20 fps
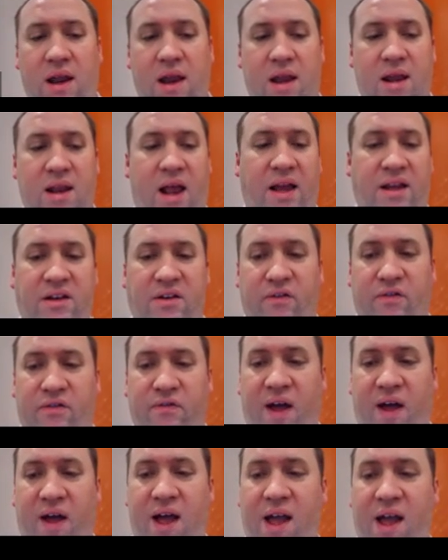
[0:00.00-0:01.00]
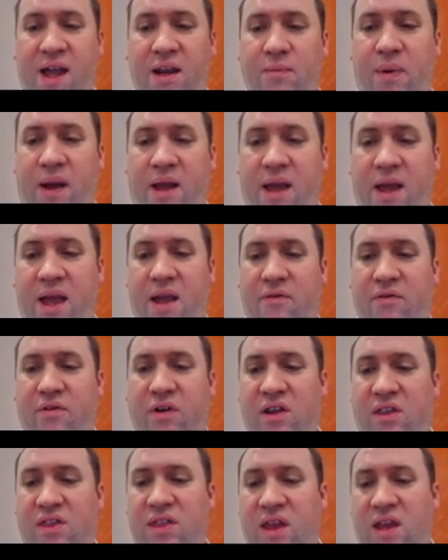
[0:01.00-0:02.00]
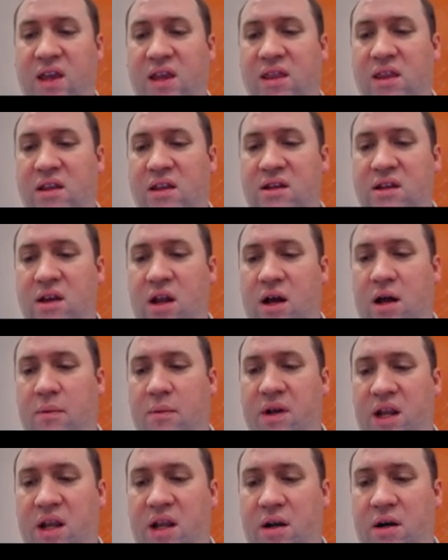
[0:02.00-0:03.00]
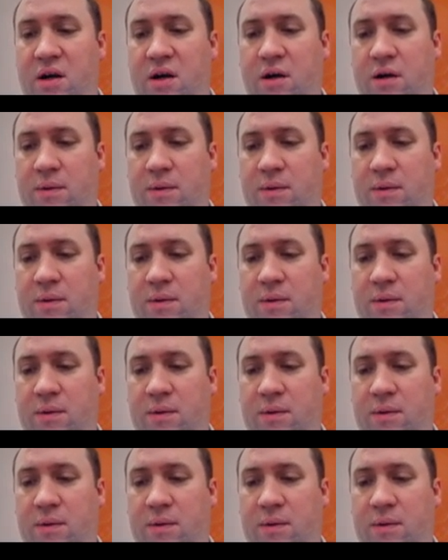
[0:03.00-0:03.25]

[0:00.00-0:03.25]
and I divide by everything in the denominator.